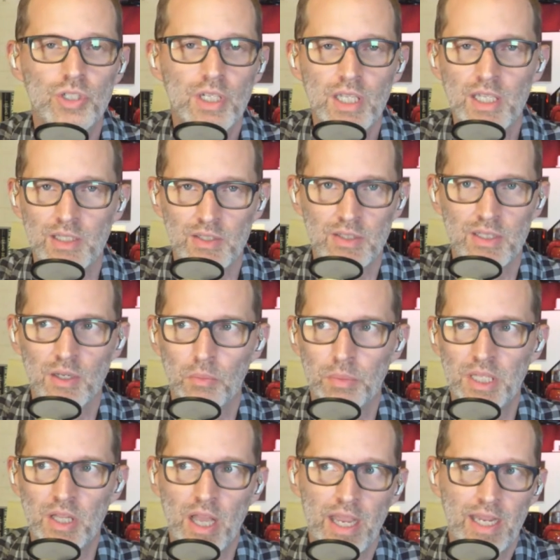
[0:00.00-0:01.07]
is they'll
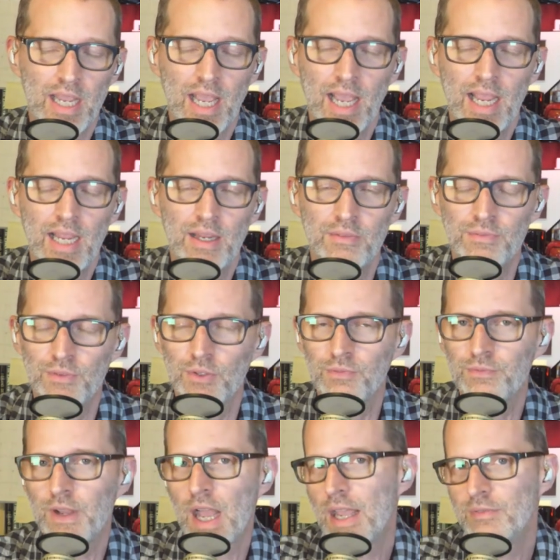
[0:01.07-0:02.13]
be like, "Hey, for
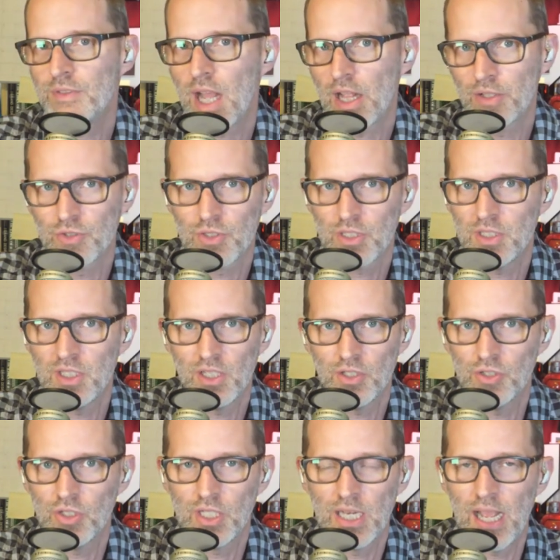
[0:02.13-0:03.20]
$5 a year,
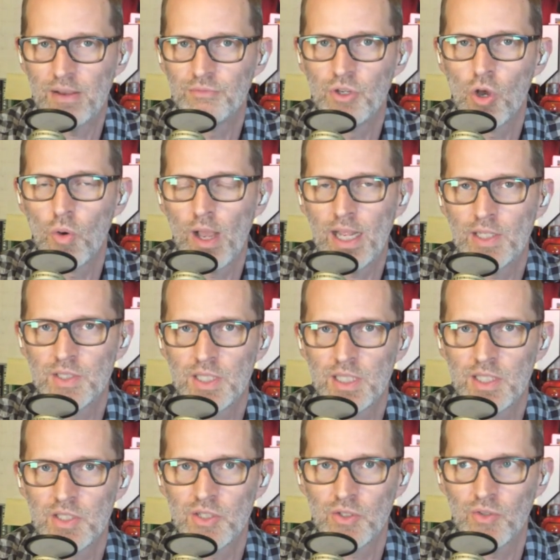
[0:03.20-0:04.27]
you can have no ads in
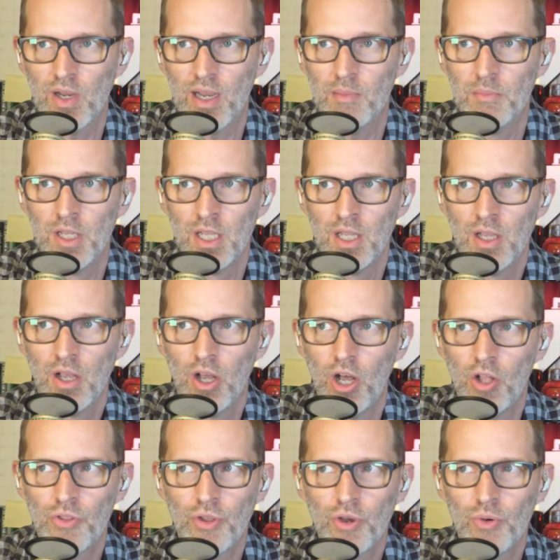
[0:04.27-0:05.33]
Instagram."
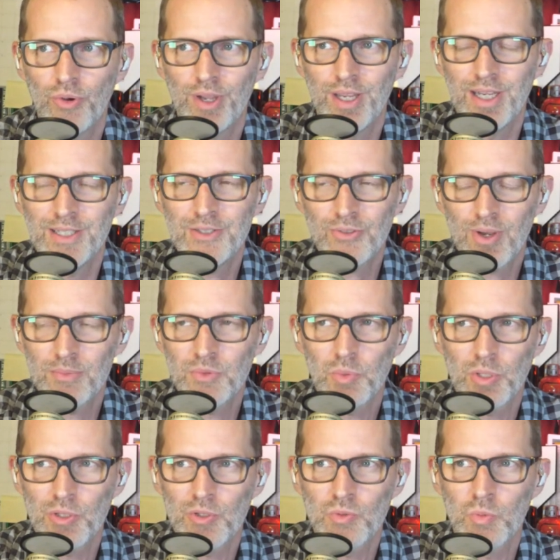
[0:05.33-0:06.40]
Although Instagram's one
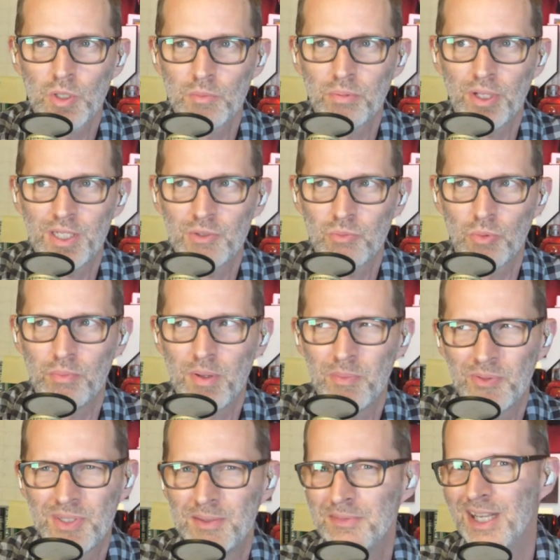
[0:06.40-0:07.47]
of those weird places where people
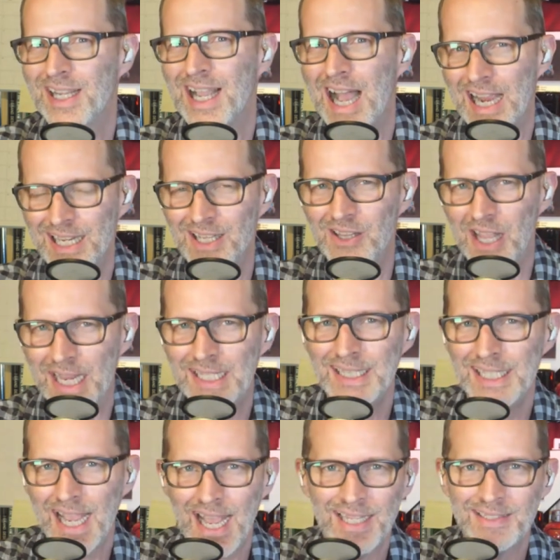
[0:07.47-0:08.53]
seem to kind of like
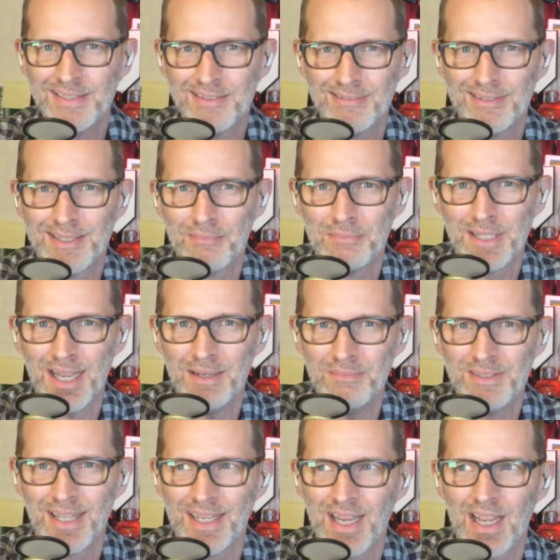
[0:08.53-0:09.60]
the ads
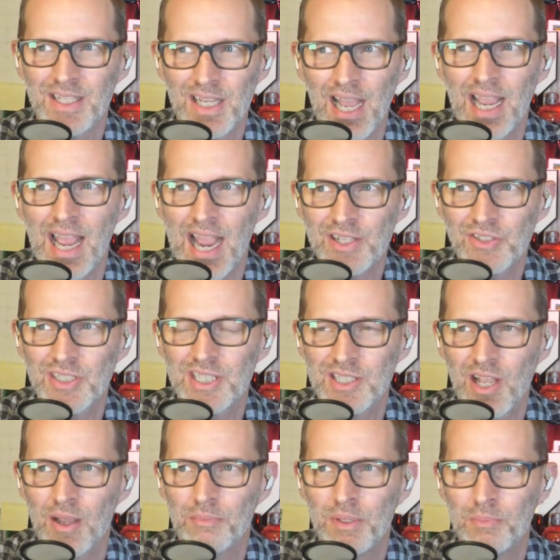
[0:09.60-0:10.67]
sometimes. Like I, I actually
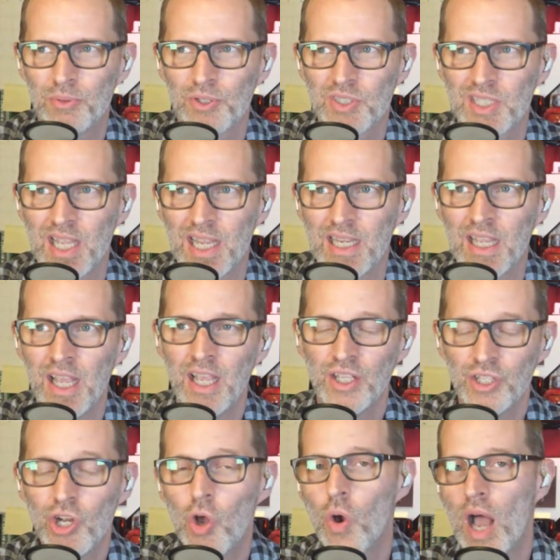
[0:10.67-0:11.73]
saw people saying,
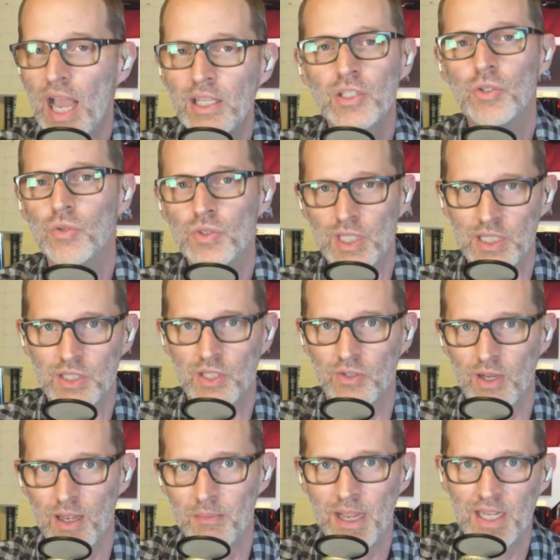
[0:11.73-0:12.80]
you know, I use
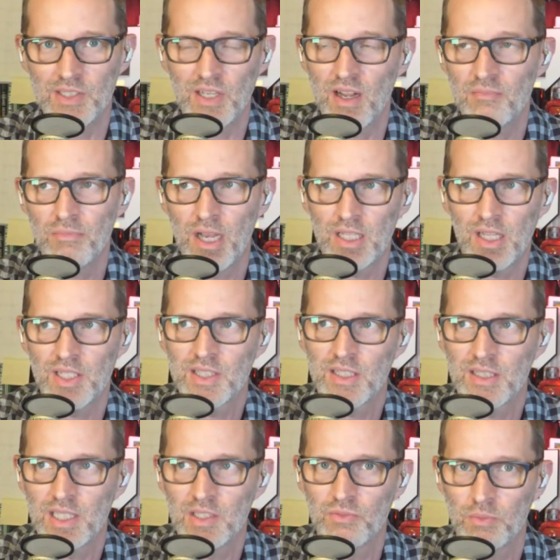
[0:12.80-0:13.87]
Instagram ads and I've bought lots of
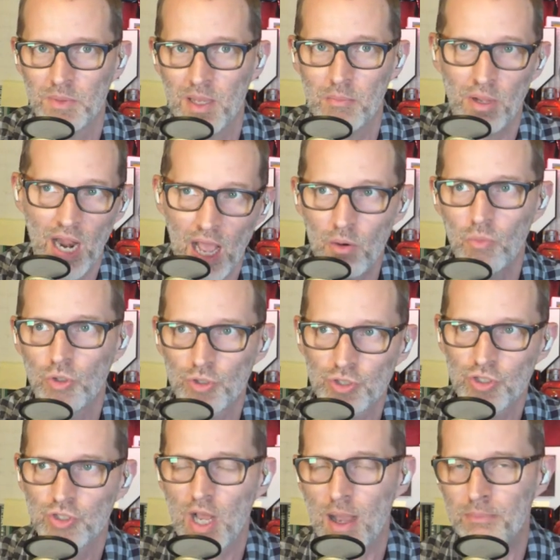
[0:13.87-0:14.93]
things from them, but I will
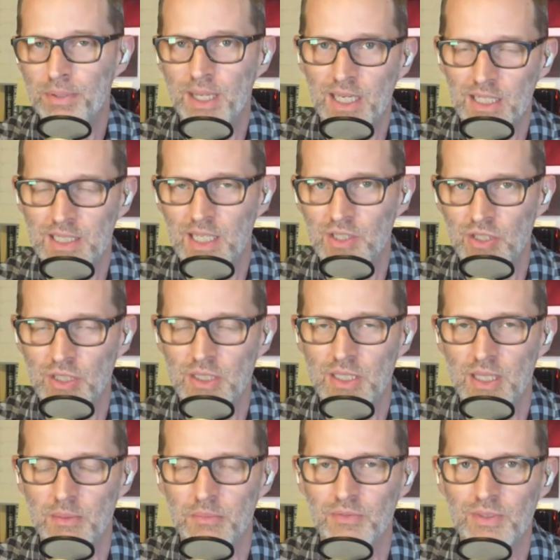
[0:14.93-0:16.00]
stop paying attention to
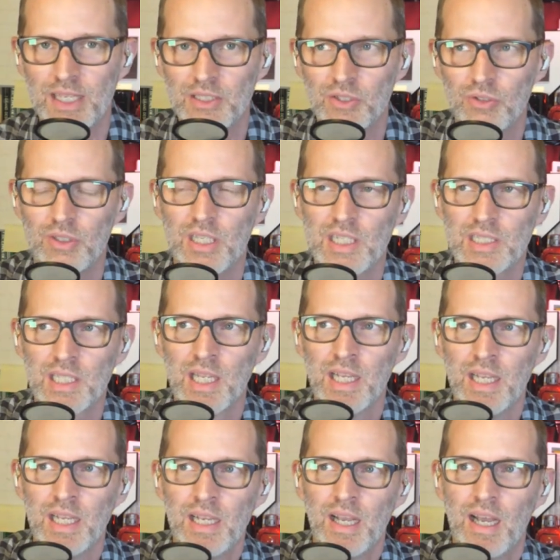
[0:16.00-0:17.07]
them if they do this.
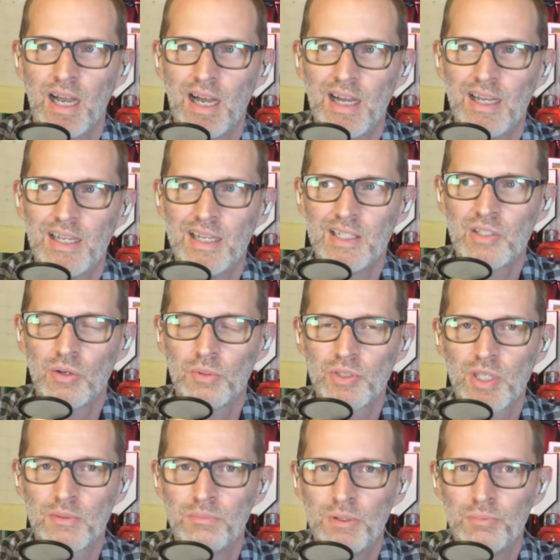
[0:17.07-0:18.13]
Uh, it's almost
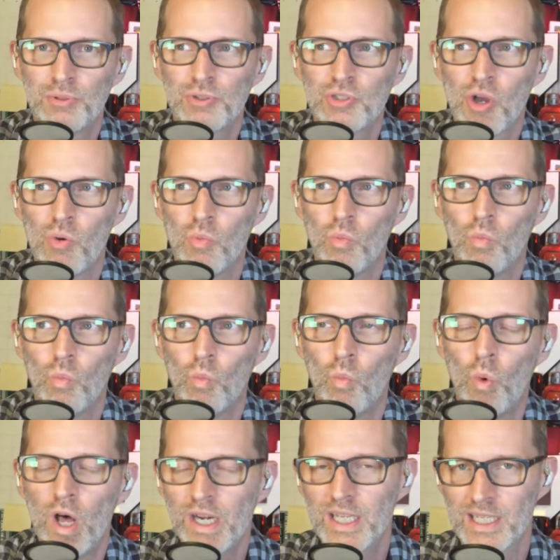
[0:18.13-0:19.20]
like people don't
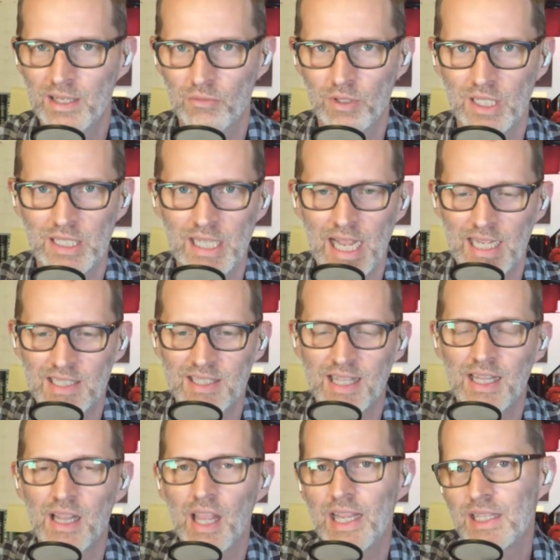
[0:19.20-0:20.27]
want to get rid of the ads. They
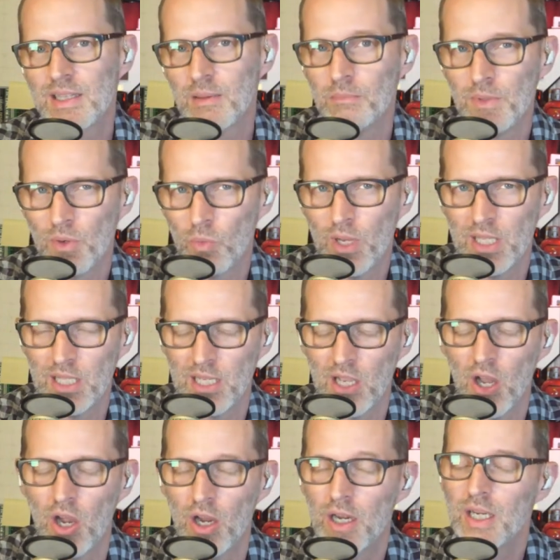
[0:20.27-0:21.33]
like them the way they
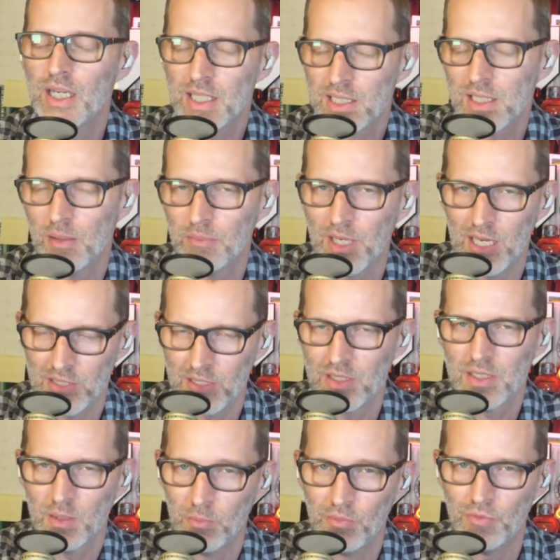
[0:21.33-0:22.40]
are. In some cases,
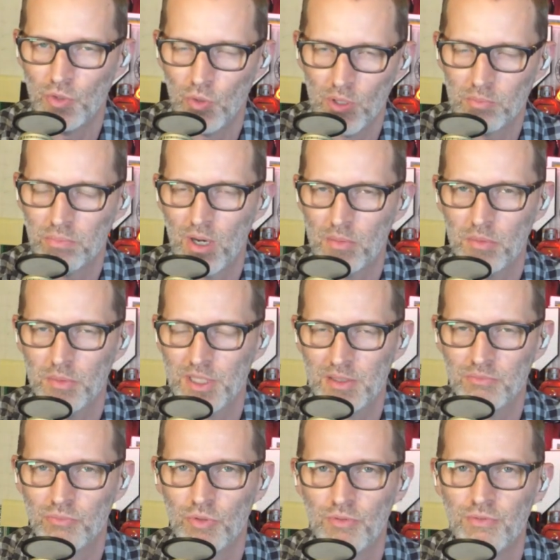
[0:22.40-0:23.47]
some of you are probably
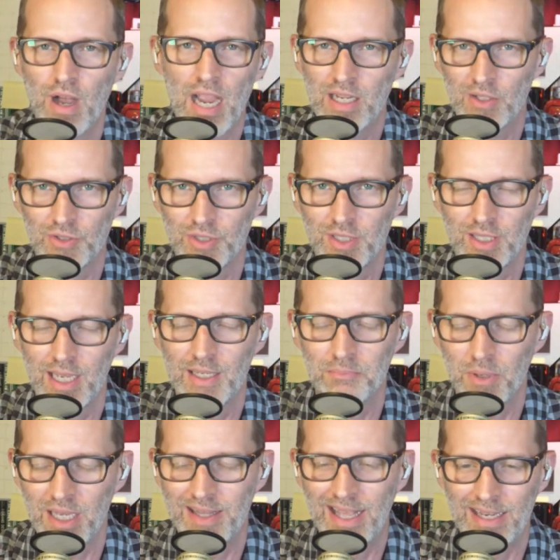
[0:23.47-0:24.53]
reviled uh,
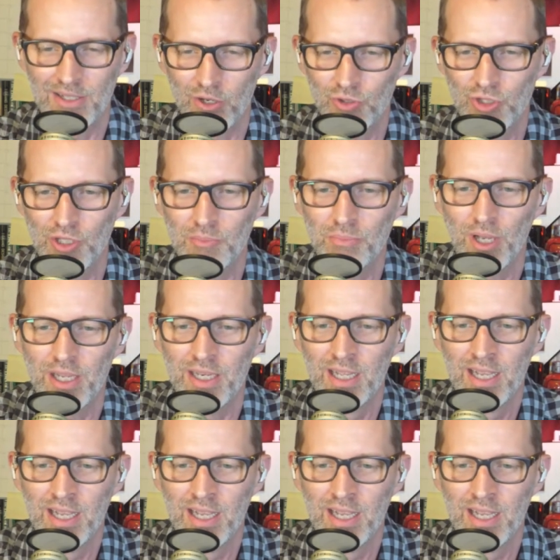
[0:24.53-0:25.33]
by that notion, but